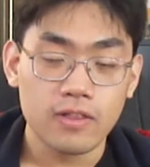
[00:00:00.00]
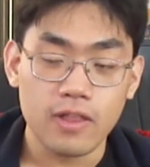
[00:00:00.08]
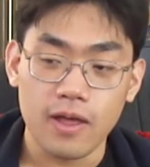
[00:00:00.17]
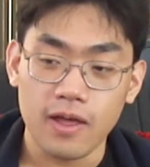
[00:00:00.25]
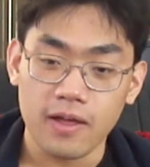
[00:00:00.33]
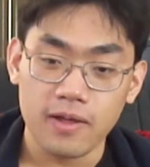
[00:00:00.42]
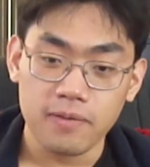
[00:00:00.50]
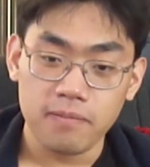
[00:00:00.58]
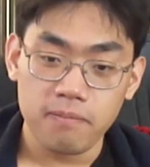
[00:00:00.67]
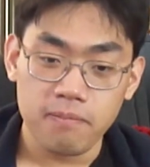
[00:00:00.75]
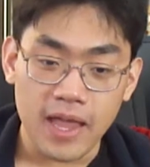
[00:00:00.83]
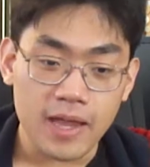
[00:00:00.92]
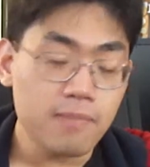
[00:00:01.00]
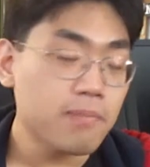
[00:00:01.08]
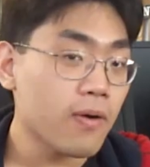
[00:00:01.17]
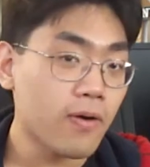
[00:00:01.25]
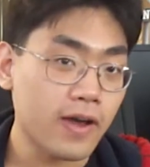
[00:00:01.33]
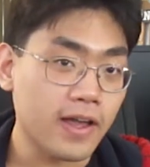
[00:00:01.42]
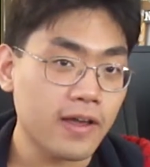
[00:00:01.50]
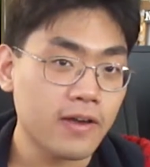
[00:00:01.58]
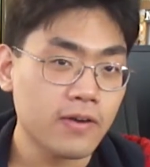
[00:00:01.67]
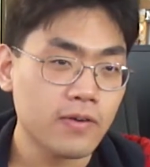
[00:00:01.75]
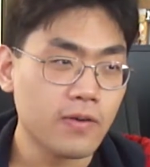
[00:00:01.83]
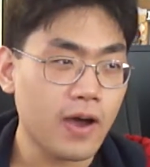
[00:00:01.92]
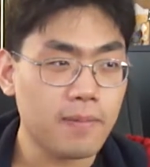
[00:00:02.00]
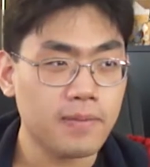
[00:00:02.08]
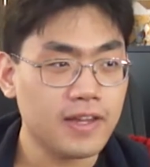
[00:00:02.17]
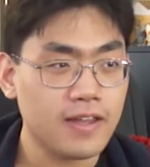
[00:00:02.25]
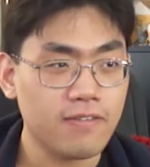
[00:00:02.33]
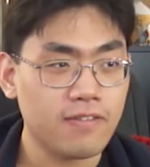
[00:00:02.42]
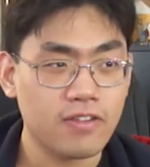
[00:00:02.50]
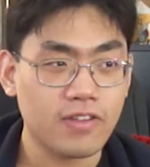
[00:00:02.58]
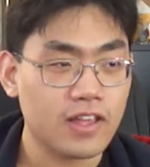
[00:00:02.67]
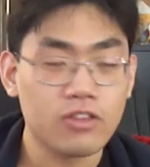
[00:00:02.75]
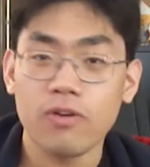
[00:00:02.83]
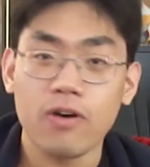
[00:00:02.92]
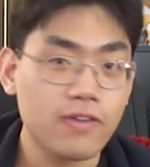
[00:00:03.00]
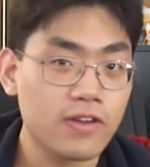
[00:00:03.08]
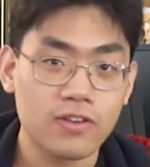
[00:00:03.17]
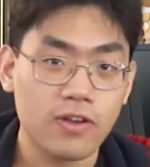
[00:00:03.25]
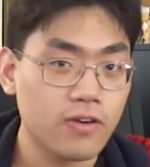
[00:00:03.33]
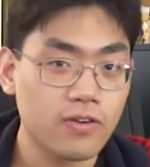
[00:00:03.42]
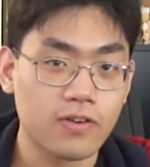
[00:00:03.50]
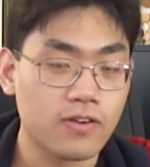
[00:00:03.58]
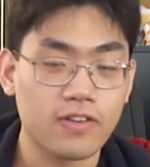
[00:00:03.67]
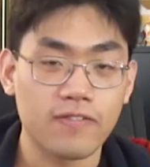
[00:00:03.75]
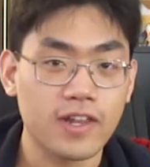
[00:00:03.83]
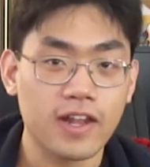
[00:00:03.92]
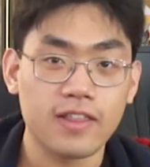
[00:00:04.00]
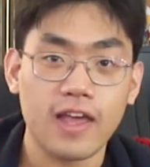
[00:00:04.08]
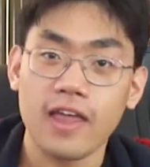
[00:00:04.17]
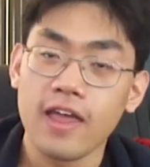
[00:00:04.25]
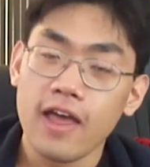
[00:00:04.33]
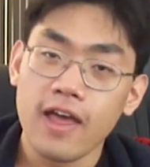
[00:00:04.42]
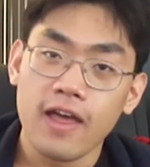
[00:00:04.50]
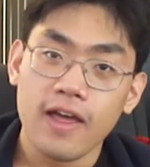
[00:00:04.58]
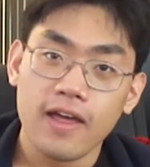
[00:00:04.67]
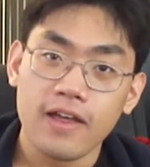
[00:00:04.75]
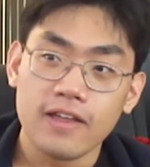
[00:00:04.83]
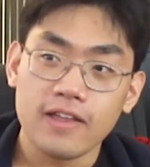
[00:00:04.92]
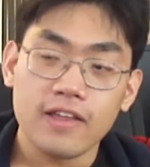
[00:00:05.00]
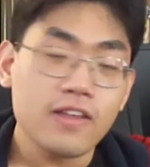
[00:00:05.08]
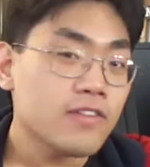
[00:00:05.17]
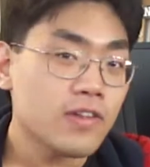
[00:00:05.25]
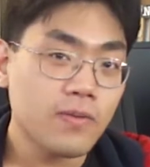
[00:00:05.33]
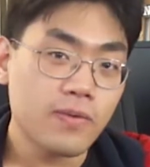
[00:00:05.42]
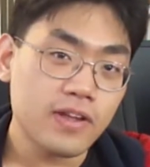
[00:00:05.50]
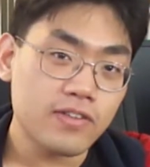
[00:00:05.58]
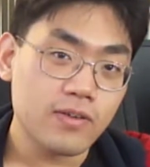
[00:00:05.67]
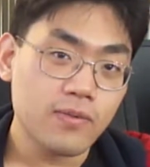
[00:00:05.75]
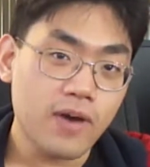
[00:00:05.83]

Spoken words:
The main boy, who I believe is like 12 years old or something like that, he's the reason